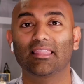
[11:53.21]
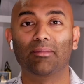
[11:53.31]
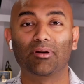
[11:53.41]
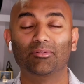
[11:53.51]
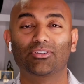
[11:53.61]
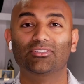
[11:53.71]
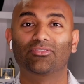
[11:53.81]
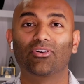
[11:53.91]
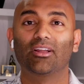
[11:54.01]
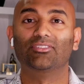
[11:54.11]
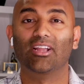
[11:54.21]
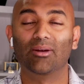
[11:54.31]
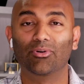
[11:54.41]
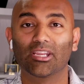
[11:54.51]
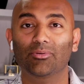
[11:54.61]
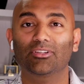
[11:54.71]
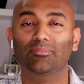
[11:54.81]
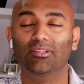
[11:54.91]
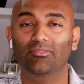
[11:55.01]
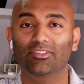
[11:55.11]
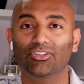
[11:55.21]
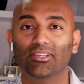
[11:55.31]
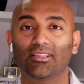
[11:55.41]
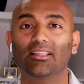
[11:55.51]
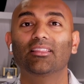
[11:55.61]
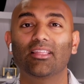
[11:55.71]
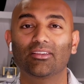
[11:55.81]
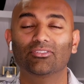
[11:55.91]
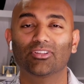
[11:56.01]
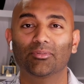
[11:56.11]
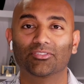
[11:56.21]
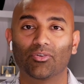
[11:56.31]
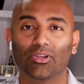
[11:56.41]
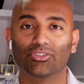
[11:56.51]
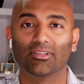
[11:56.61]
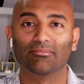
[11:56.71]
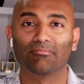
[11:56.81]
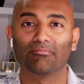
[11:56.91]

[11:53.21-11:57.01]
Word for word: That pretty much does it for us. I'm Ricky with Tipa Da Vinci. Thank you so much for watching.